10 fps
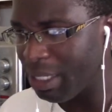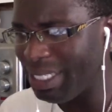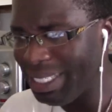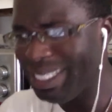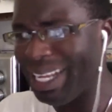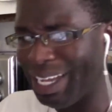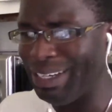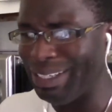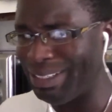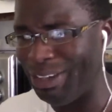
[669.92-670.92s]
is this like a
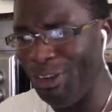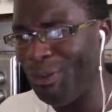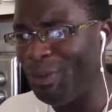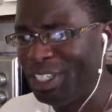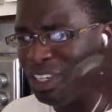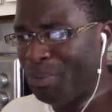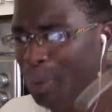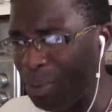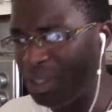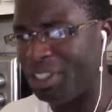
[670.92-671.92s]
new version of
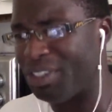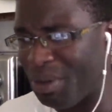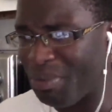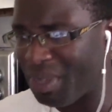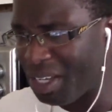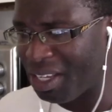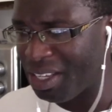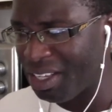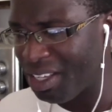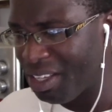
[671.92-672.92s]
PUBG or something
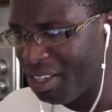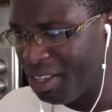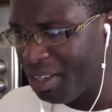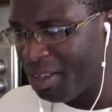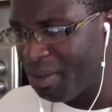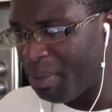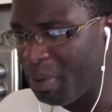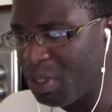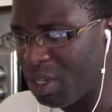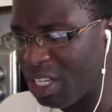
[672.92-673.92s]
maybe
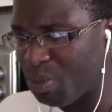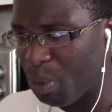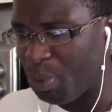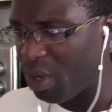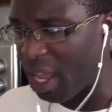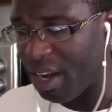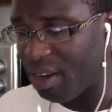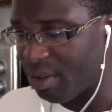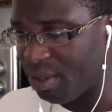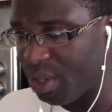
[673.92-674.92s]
it's not as popular I don't
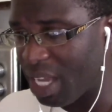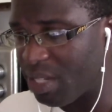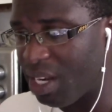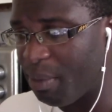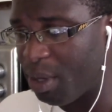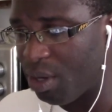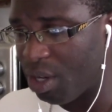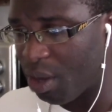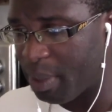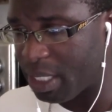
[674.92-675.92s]
know you guys will let me in the
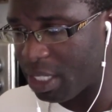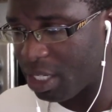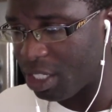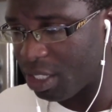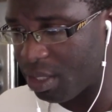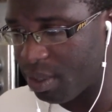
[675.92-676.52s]
comment section